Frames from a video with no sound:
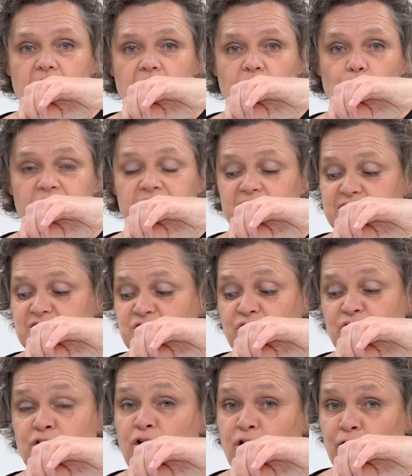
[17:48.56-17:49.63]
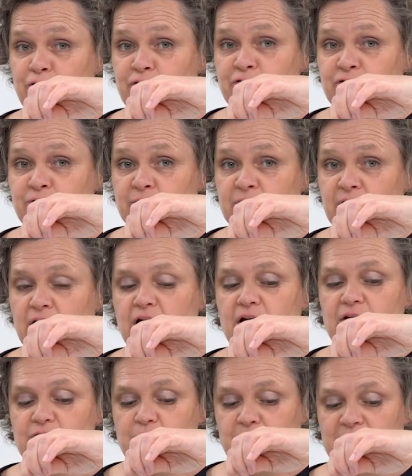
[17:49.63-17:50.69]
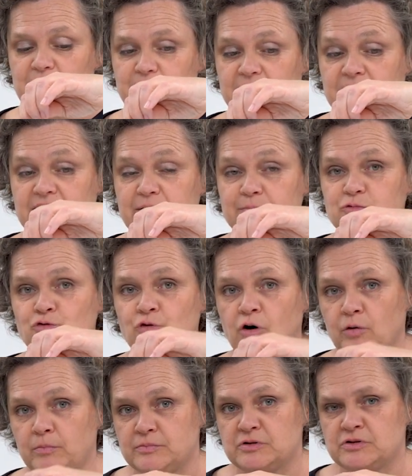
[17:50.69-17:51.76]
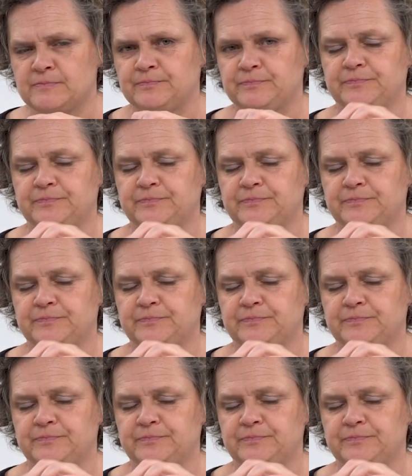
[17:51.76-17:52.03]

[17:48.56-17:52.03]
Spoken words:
And when I turn off, the paperclip drops.